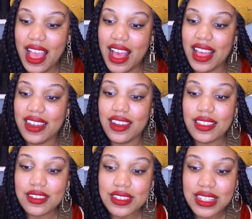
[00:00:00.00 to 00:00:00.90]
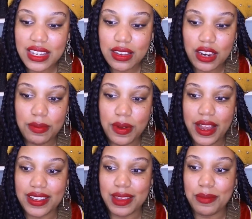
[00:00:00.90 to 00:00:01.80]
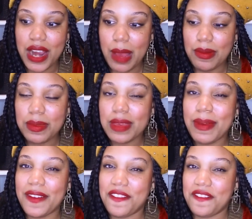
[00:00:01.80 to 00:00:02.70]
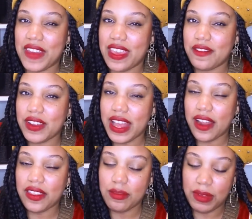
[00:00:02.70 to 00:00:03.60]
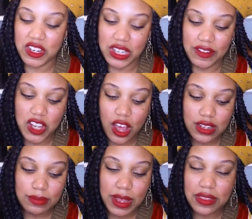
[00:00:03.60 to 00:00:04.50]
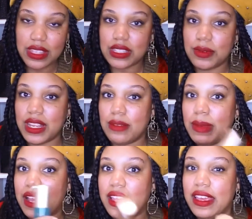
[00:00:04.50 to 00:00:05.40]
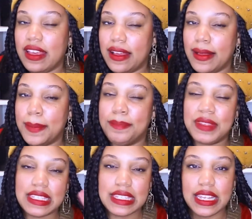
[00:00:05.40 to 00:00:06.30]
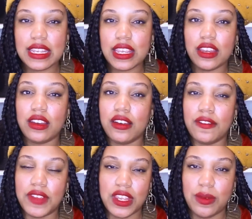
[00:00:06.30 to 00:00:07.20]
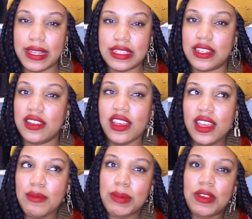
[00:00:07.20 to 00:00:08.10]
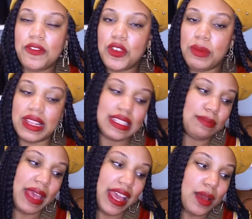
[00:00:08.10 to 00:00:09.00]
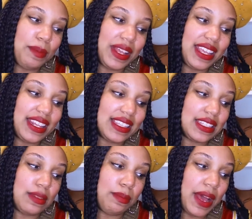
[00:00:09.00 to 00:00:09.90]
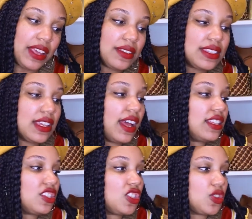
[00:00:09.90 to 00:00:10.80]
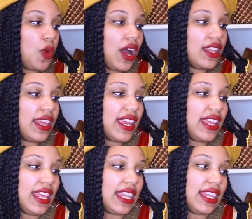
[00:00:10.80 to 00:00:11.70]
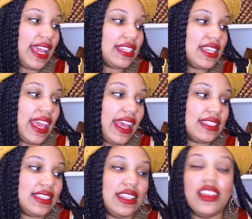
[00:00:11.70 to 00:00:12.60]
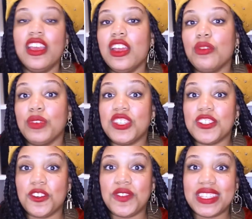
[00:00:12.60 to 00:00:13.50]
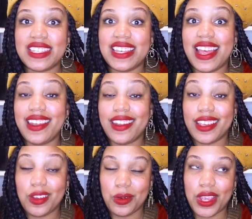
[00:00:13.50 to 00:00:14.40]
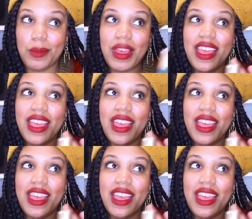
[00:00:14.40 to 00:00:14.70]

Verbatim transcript: another skincare product and probably my favorite out of the bunch. I've talked about this one in my um, skincare video I did maybe a few months back, but it is the Biossance Squalane and Lactic Acid Resurfacing Night Cream